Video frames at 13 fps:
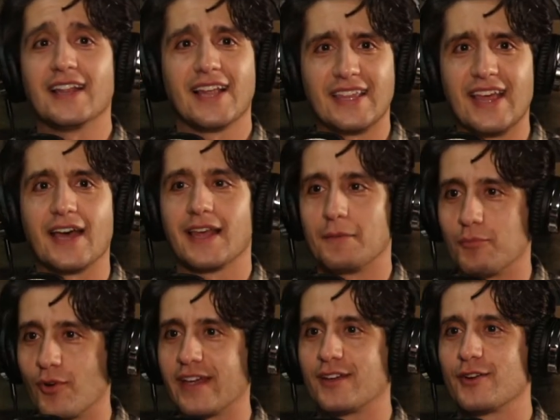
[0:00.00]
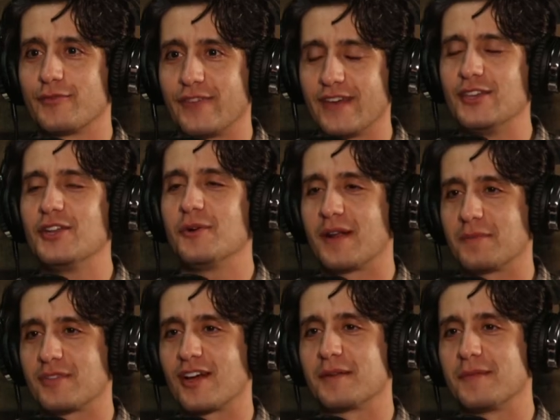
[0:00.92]
Not like that, like break her face. You know what
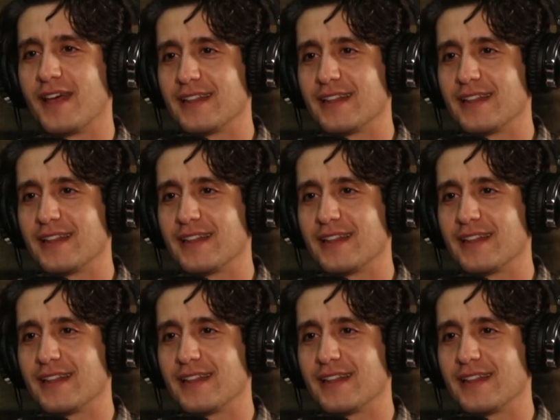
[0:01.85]
I'm talking about.